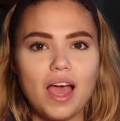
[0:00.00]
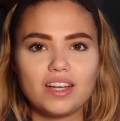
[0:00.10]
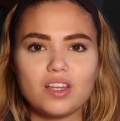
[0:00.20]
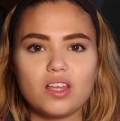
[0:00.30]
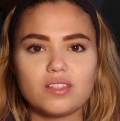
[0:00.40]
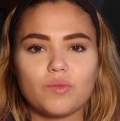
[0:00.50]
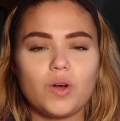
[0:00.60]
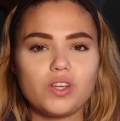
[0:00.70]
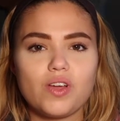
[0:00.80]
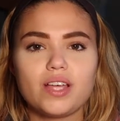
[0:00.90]
I just
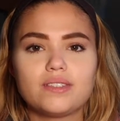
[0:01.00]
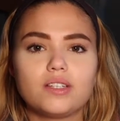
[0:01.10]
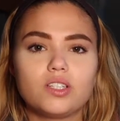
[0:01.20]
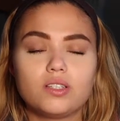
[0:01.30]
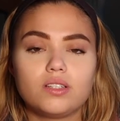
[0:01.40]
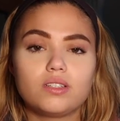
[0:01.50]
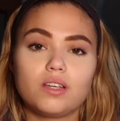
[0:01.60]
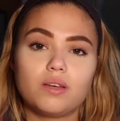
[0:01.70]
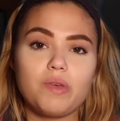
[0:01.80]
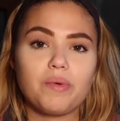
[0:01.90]
want you guys
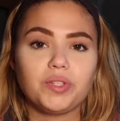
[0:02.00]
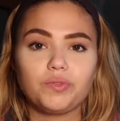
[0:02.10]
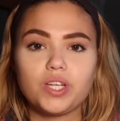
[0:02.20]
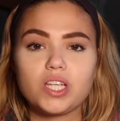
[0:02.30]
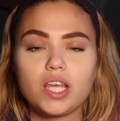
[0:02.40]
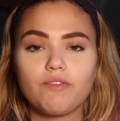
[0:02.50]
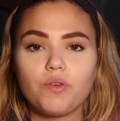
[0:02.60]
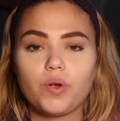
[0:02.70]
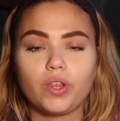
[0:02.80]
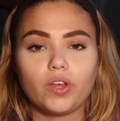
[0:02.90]
to be able to reach it if
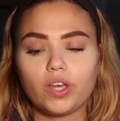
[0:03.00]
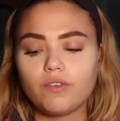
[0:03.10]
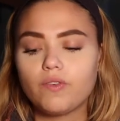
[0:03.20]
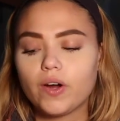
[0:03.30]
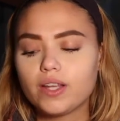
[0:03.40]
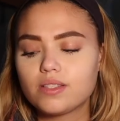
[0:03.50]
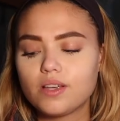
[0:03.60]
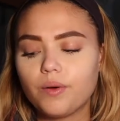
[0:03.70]
you are looking for it.